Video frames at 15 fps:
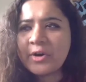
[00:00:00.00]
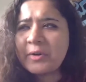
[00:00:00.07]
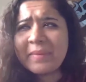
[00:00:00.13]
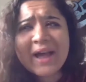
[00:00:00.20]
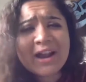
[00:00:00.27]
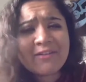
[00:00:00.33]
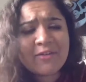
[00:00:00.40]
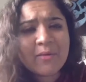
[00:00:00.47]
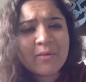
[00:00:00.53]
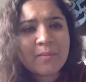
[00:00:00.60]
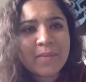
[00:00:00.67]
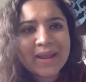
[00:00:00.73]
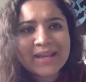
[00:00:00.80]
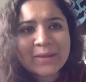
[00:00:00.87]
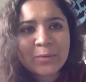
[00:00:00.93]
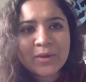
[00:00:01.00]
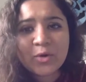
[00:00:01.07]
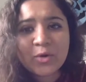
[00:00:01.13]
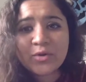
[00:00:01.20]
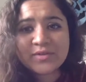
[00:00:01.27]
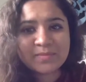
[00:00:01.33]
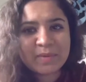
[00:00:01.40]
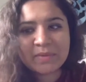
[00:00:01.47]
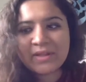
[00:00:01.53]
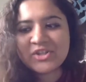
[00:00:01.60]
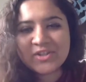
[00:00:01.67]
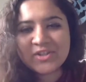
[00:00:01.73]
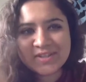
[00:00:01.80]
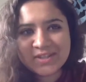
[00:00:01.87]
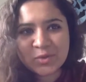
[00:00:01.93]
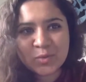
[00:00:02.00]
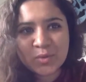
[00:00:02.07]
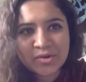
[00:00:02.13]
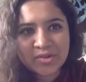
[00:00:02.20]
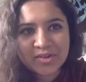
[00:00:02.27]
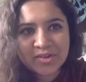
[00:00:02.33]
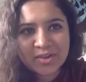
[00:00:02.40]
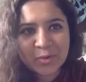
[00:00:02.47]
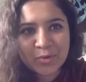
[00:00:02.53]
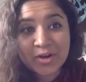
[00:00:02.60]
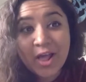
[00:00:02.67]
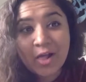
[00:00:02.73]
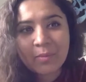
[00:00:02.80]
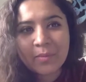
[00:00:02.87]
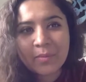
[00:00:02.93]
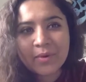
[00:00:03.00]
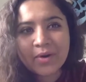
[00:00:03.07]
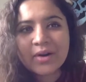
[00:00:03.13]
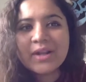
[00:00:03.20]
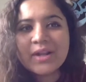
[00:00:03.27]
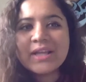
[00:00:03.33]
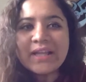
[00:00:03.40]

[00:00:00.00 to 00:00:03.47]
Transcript: heard back from anyone, or people had just told her that they couldn't help her.